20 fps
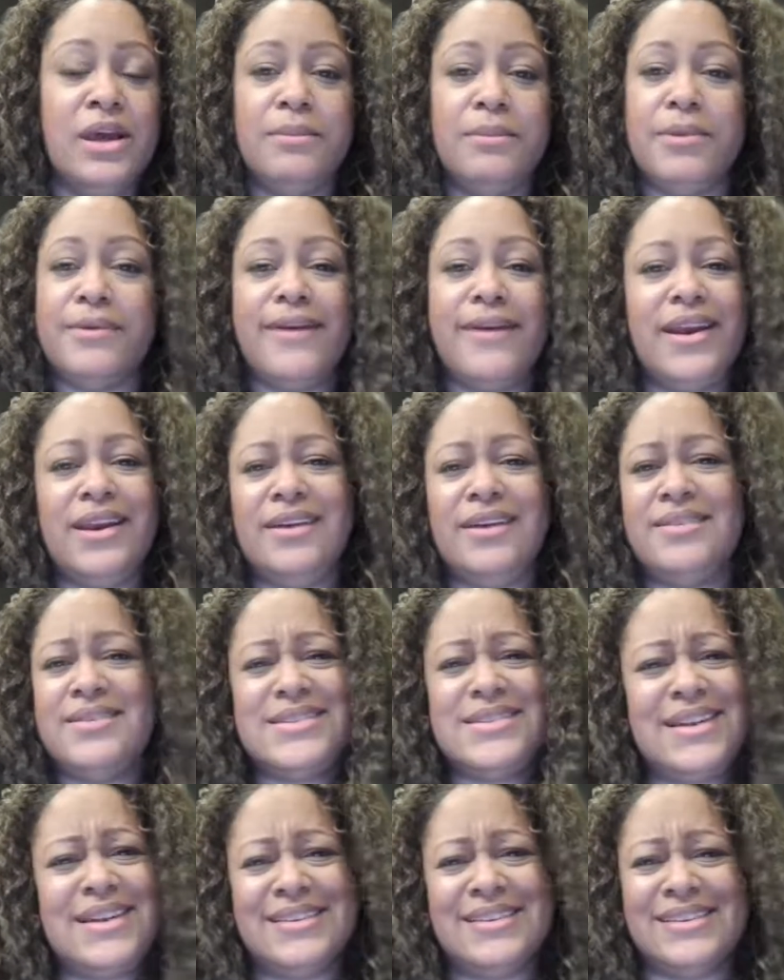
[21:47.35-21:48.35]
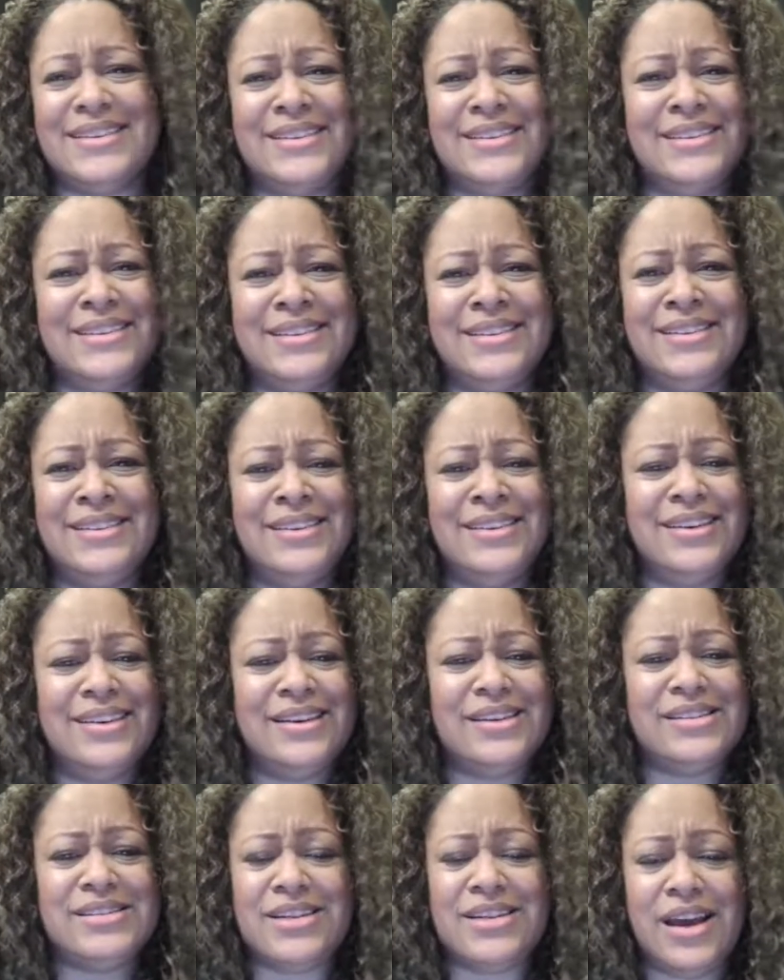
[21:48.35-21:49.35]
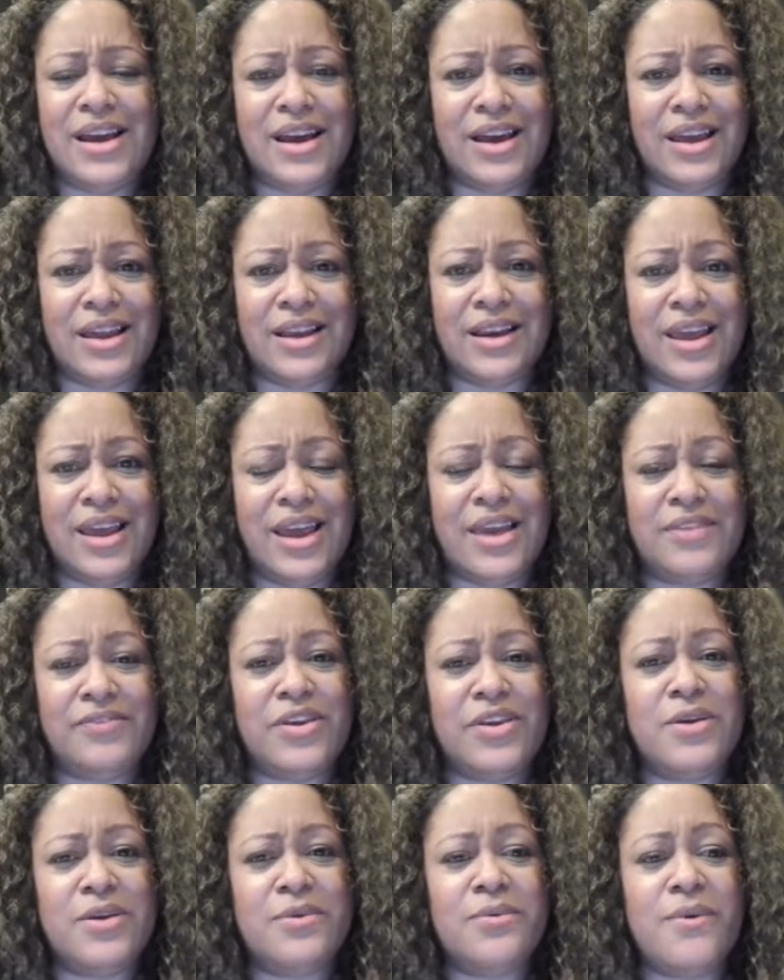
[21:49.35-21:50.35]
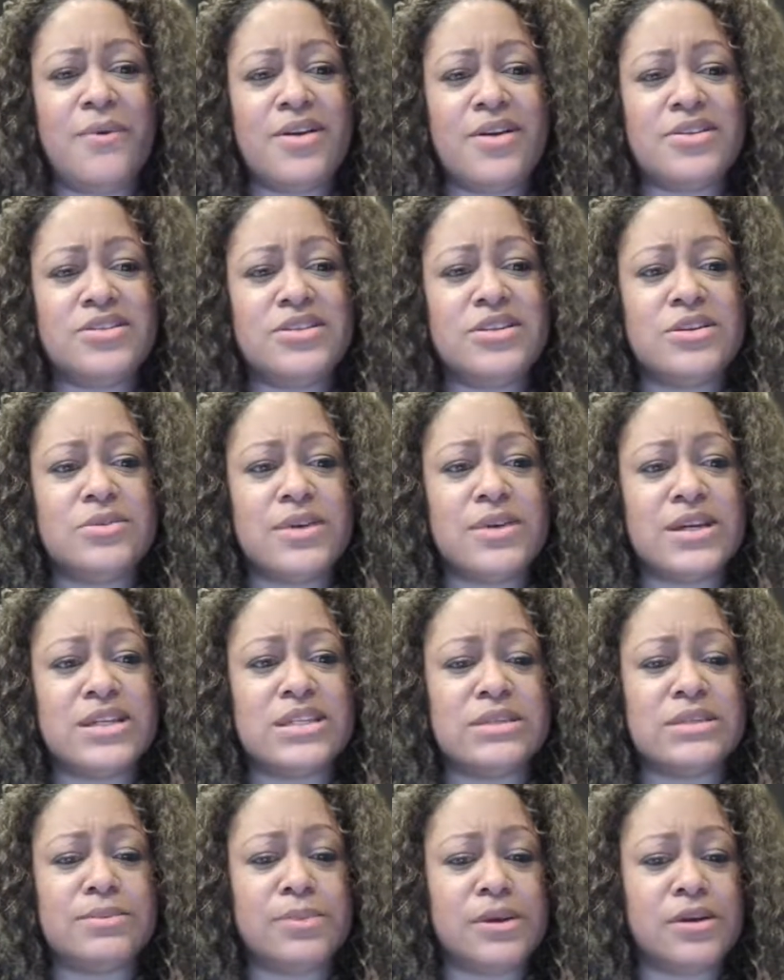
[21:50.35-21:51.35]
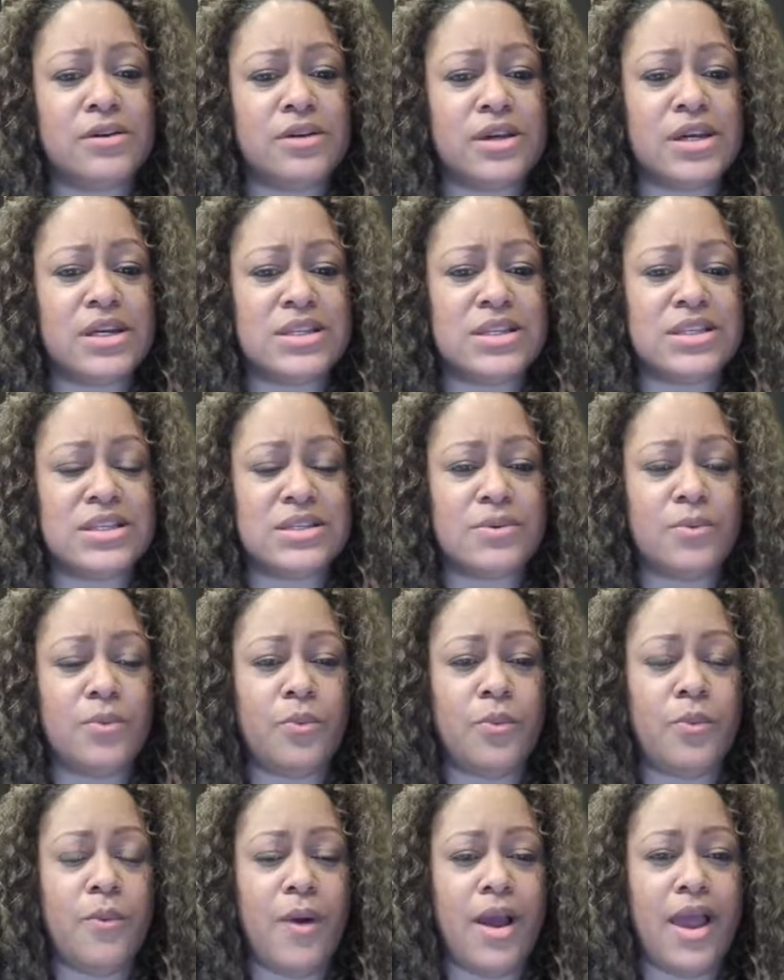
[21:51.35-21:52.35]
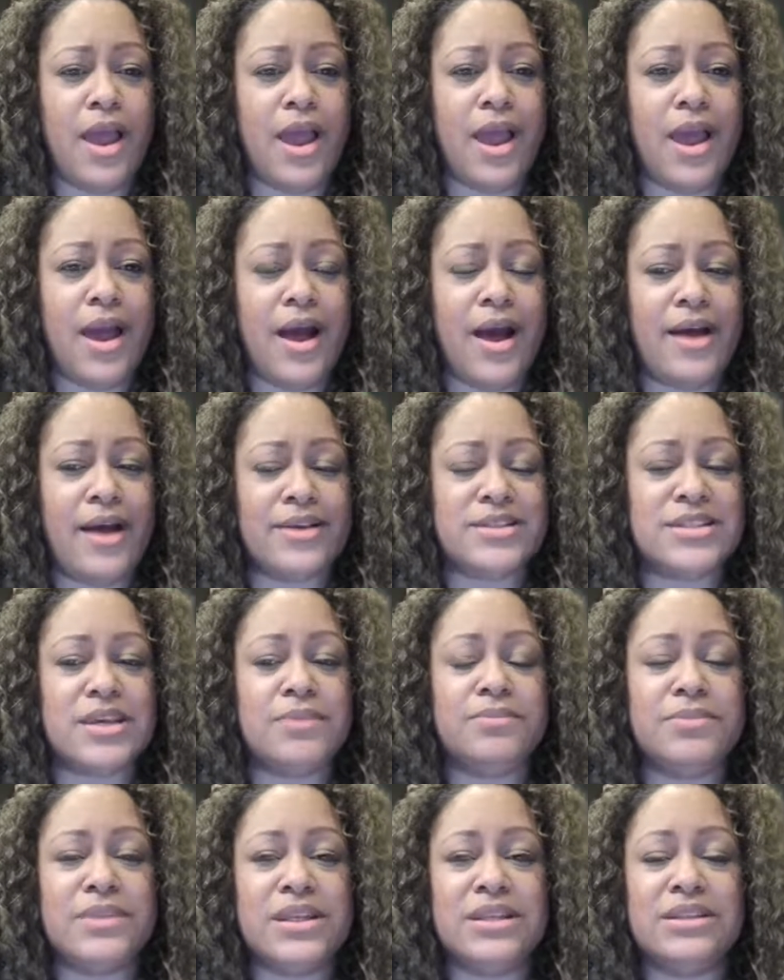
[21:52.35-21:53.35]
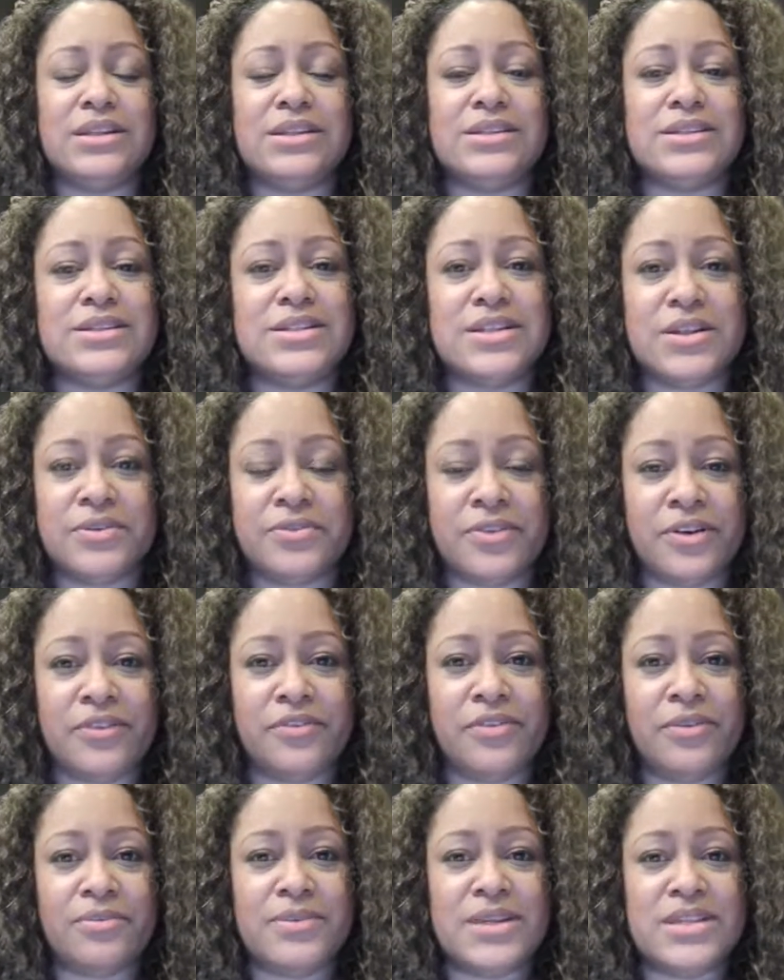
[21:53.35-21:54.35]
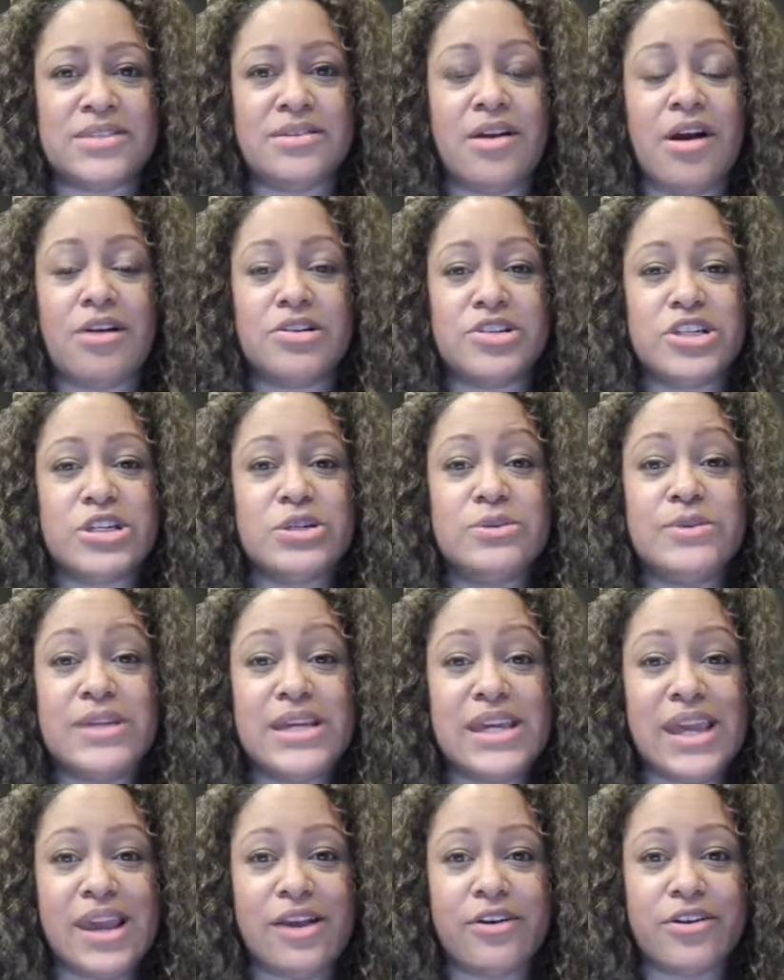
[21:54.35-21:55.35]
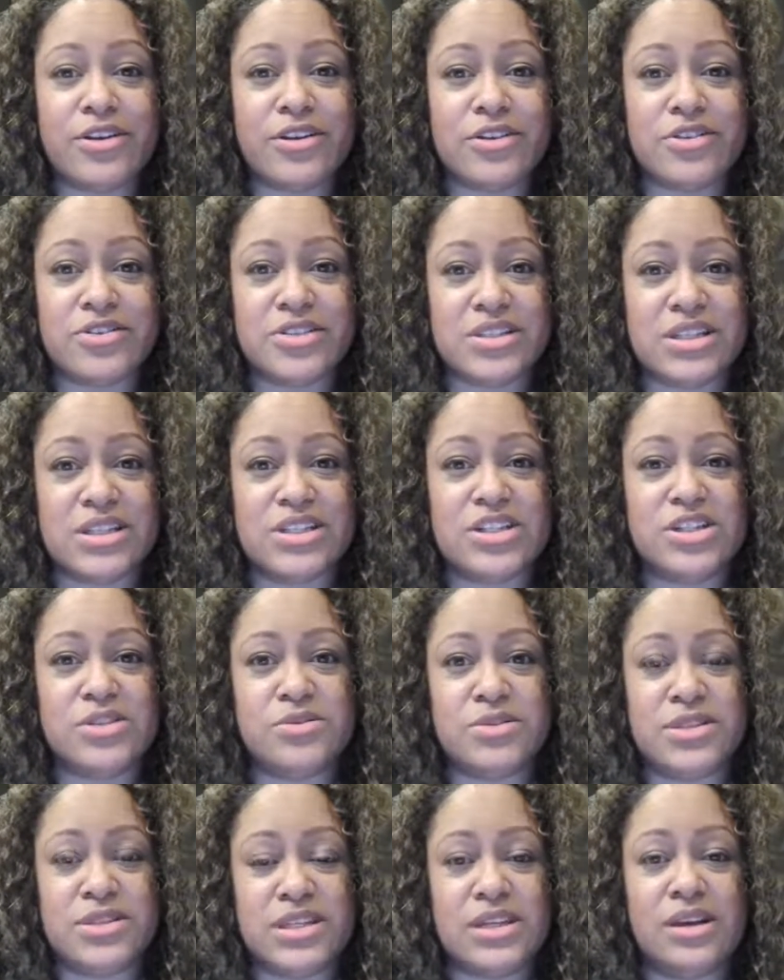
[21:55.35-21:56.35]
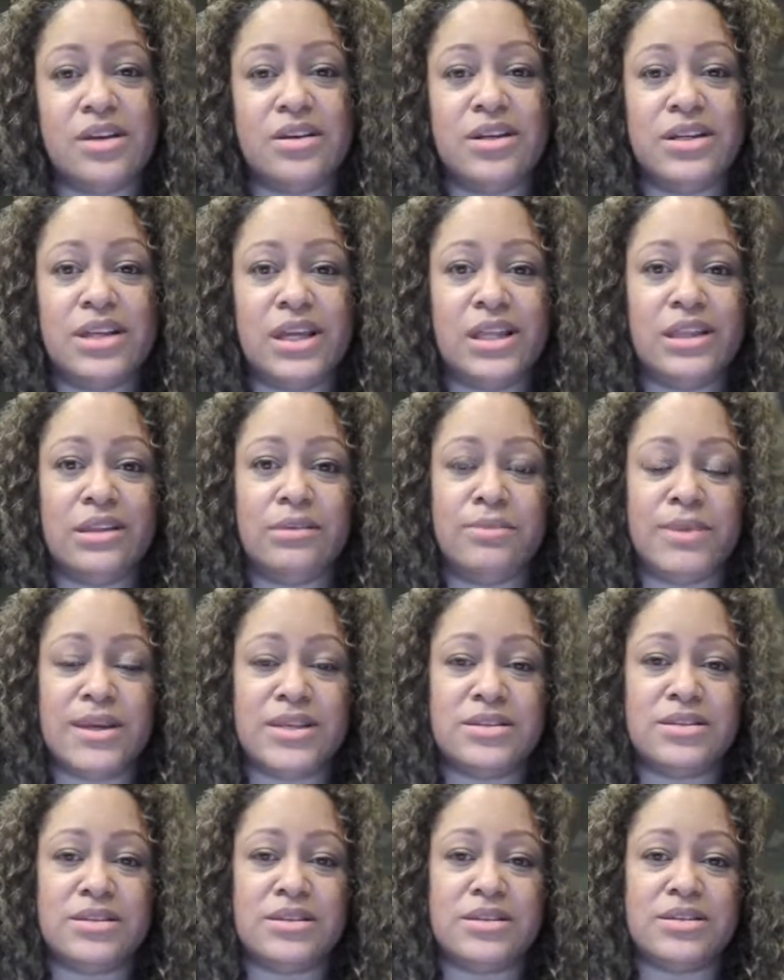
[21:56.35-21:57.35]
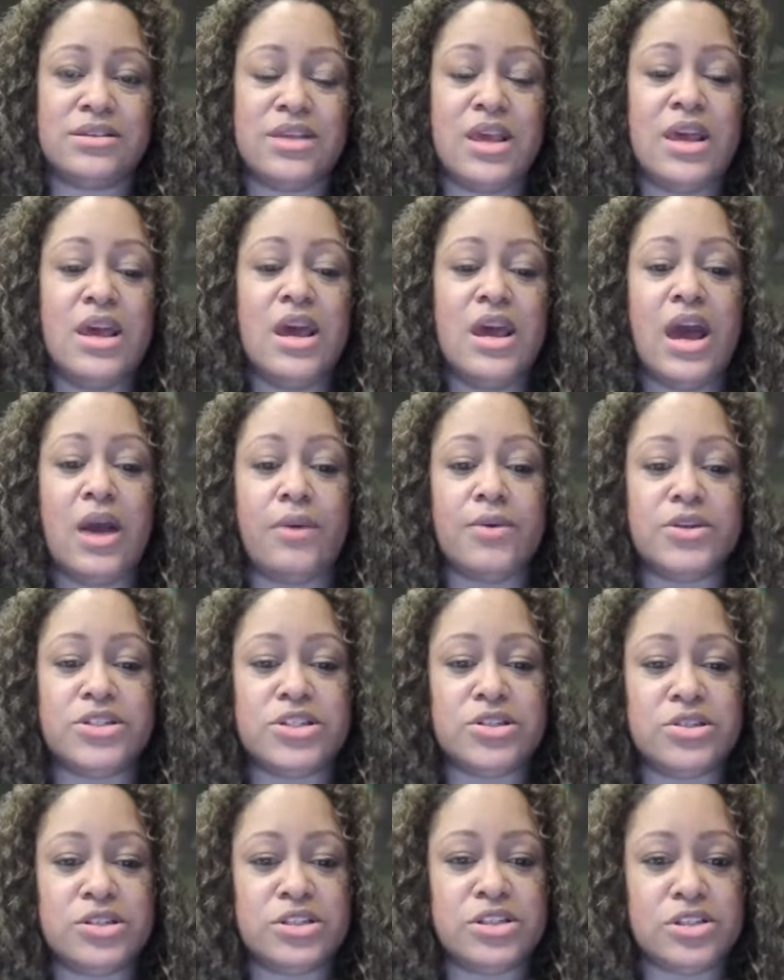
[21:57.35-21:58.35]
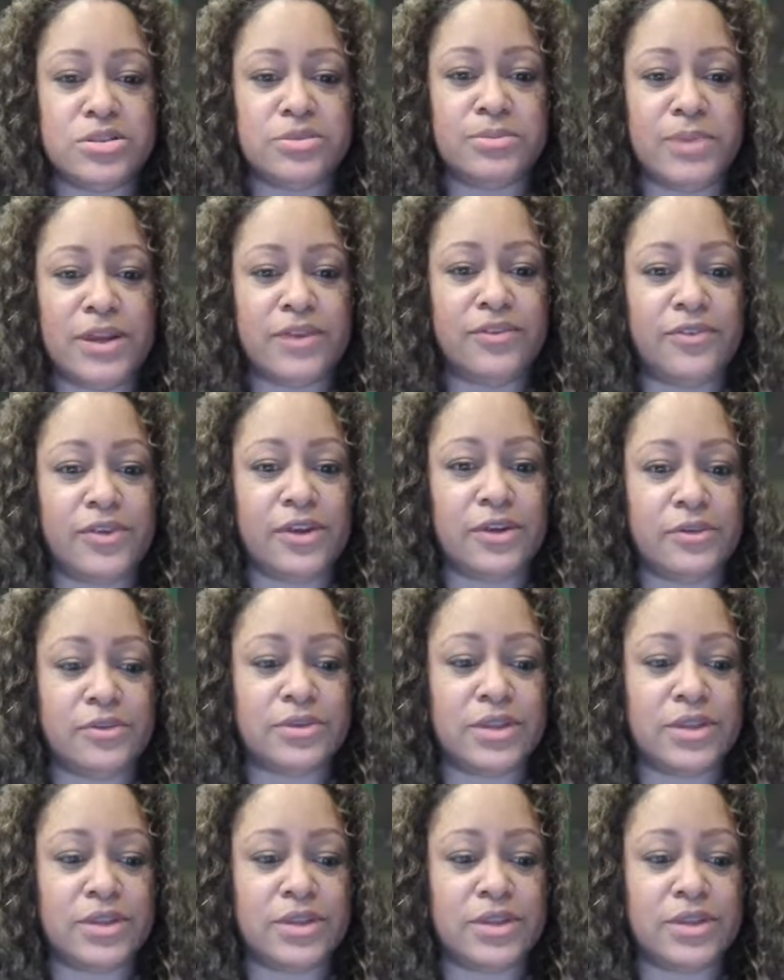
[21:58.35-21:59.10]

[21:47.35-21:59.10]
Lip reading: But right now it's not done. It's not. If you want to experience something that's different from these cartoony characters that you see on a daily basis, I want you to do me a few